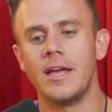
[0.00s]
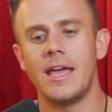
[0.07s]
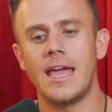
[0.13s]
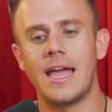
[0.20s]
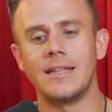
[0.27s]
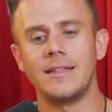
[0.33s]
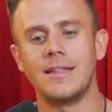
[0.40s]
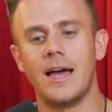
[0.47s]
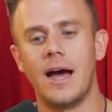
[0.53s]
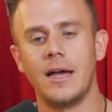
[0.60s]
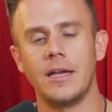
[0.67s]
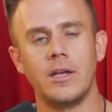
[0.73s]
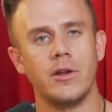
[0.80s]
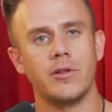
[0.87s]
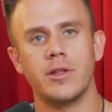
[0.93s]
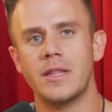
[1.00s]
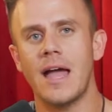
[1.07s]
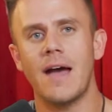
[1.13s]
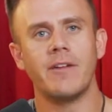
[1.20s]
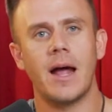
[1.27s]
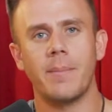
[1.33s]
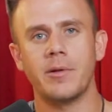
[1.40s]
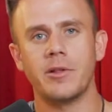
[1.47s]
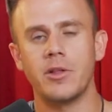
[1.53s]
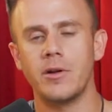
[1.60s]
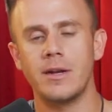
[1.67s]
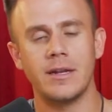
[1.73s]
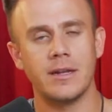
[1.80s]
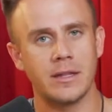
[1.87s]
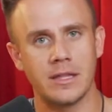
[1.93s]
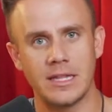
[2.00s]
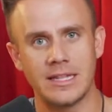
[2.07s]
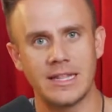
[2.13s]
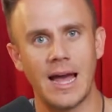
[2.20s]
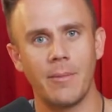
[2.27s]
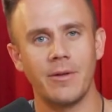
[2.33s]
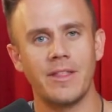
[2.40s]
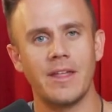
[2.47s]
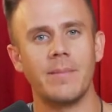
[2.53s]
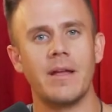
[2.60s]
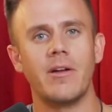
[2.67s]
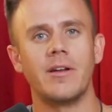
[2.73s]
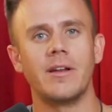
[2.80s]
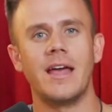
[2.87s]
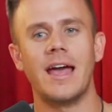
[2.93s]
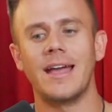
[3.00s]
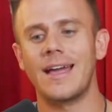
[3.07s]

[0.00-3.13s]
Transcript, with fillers: And, you know, just have an opportunity to sit down with him here today,